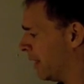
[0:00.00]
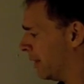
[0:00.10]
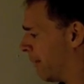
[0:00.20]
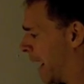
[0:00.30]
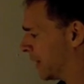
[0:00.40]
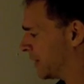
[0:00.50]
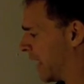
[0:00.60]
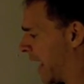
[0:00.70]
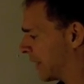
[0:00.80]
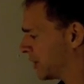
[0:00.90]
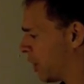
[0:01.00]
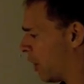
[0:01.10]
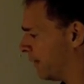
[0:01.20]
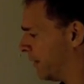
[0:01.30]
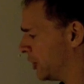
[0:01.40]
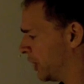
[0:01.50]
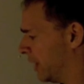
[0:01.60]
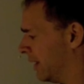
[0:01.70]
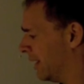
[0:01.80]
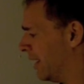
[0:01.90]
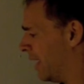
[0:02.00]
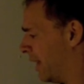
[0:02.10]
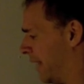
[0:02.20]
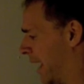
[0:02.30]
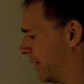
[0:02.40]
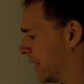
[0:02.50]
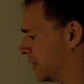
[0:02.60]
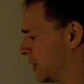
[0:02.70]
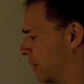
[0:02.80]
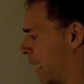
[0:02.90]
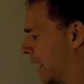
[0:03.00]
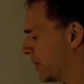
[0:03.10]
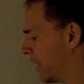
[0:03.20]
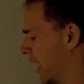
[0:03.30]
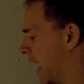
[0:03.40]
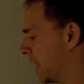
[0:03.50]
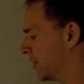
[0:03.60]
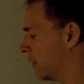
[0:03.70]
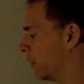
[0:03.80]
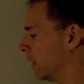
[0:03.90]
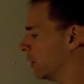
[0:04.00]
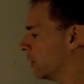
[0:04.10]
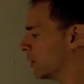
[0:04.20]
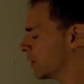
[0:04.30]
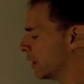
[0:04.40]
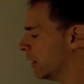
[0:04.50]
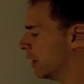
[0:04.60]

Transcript: the minus x coefficient, and then that's just minus the constant we use.